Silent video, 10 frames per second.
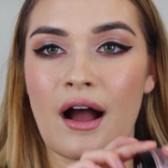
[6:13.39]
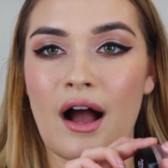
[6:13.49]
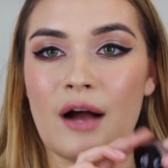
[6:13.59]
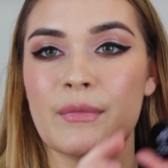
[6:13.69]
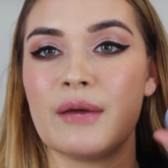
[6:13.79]

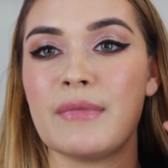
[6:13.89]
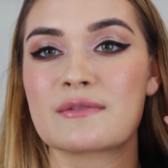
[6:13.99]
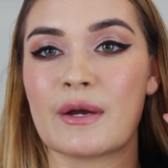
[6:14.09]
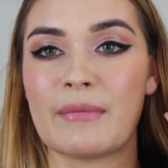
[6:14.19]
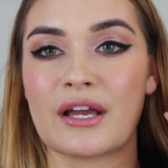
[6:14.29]
It
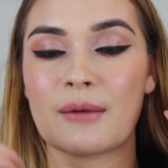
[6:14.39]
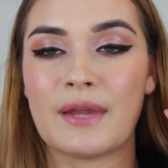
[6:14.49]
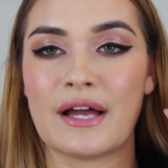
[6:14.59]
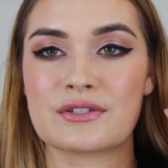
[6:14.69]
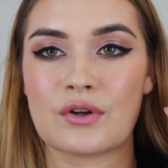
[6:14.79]
makes my makeup
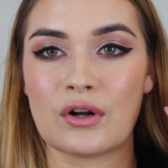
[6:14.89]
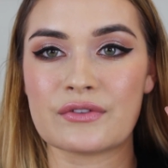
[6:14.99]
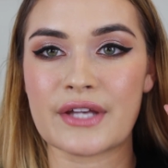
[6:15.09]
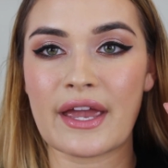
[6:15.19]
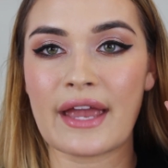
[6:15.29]
last all
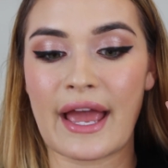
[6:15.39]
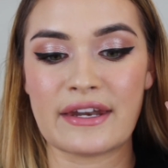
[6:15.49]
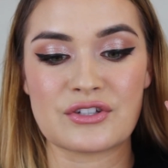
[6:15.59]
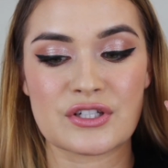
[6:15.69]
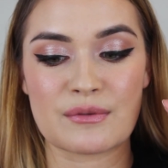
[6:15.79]
day and
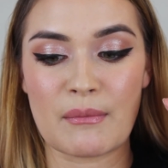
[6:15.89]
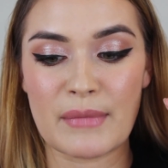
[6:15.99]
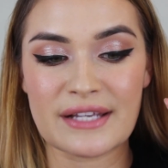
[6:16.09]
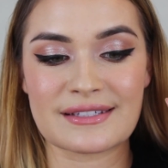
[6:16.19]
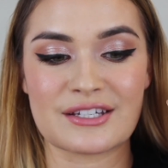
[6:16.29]
it just
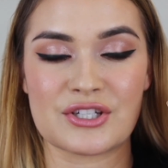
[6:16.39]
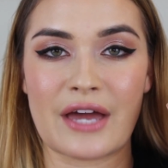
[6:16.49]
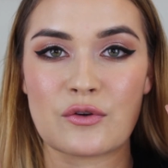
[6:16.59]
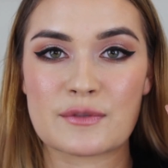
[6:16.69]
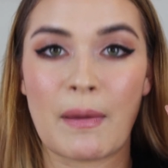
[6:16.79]
makes the
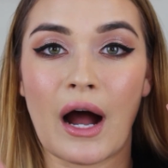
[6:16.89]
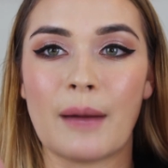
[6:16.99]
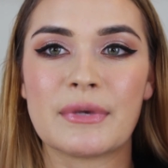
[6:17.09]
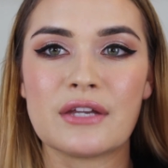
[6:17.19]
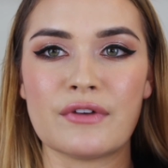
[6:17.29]
shadows
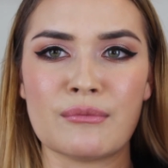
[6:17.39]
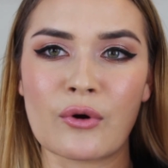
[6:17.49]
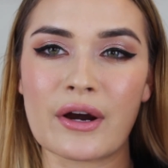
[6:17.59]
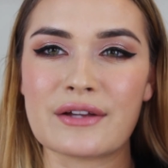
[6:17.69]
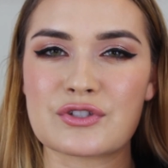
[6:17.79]
pop even
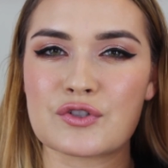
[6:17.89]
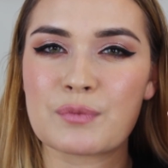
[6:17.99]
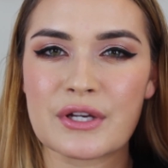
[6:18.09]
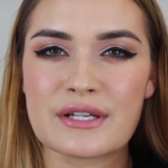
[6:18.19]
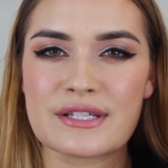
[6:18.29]
more. It's
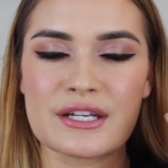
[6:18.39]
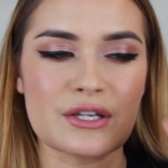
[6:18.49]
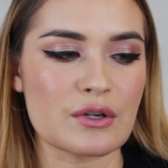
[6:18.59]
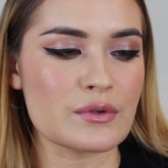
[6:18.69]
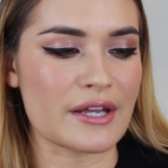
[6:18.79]
super easy to
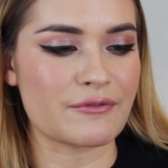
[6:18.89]
use.